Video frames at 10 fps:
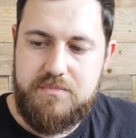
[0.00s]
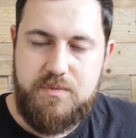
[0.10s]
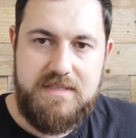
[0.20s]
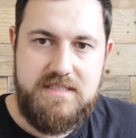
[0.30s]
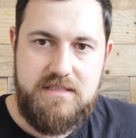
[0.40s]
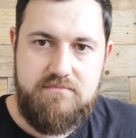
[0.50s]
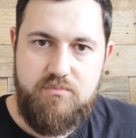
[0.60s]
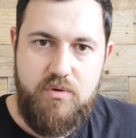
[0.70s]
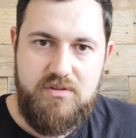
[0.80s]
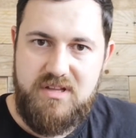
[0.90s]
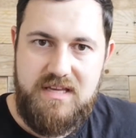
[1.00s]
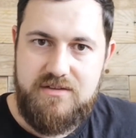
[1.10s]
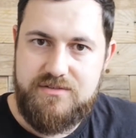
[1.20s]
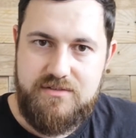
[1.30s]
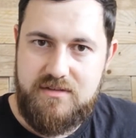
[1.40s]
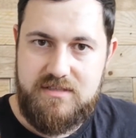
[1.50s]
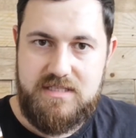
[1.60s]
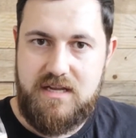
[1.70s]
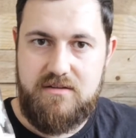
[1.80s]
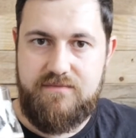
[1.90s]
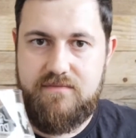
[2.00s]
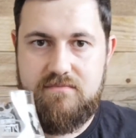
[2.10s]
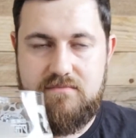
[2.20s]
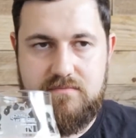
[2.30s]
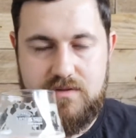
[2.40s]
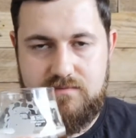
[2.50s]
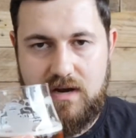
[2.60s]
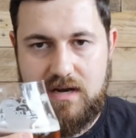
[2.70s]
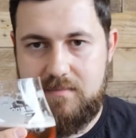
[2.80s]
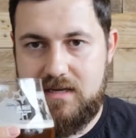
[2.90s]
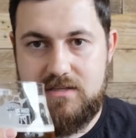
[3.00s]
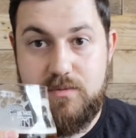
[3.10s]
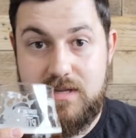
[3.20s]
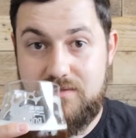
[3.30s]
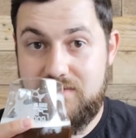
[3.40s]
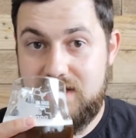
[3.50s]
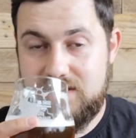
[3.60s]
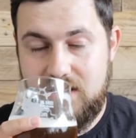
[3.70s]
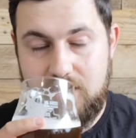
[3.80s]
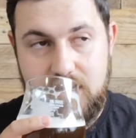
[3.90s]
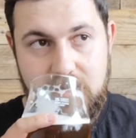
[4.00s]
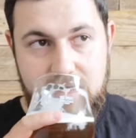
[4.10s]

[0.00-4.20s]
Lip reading: 21 litres instead of the recommended 23. So